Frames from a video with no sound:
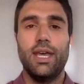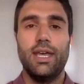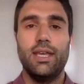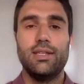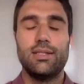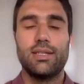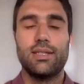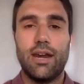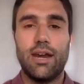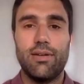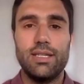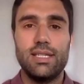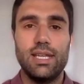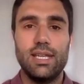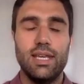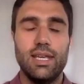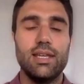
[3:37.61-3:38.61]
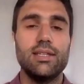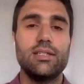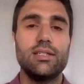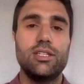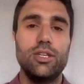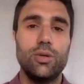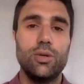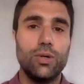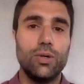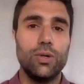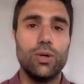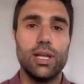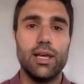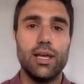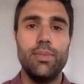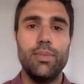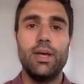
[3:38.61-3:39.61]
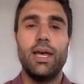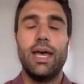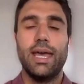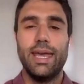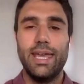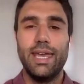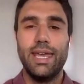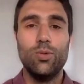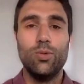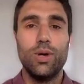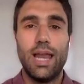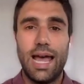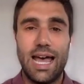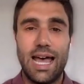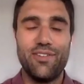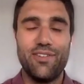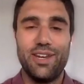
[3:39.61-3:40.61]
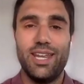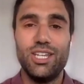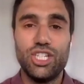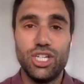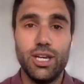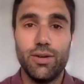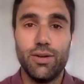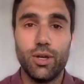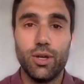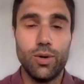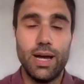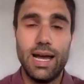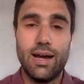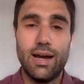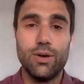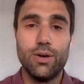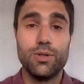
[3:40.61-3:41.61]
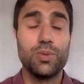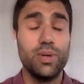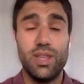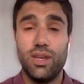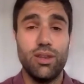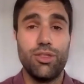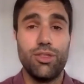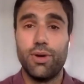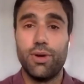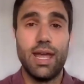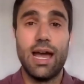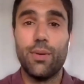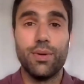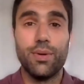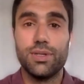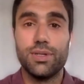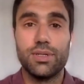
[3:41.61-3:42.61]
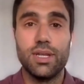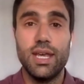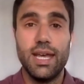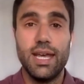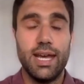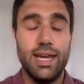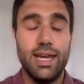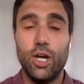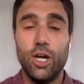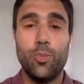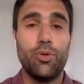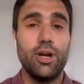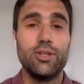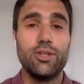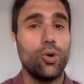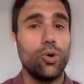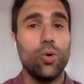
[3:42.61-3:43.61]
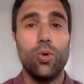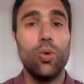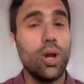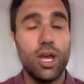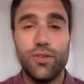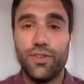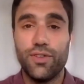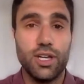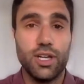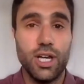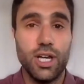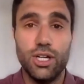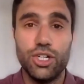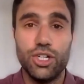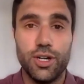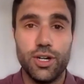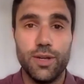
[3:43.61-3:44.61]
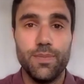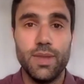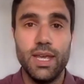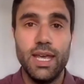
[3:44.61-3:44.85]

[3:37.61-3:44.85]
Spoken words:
His guarantee is you call him, he will have an engineer at your house within 3 hours. And he operates all over the country.